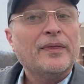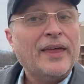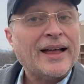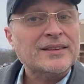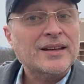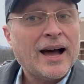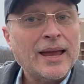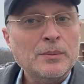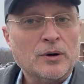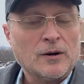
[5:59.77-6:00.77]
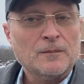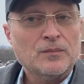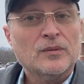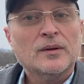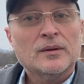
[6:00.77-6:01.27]
That timer,
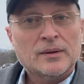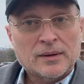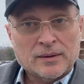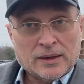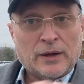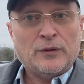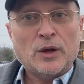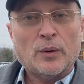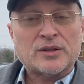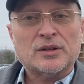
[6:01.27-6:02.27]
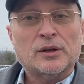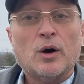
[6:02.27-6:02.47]
even though it's a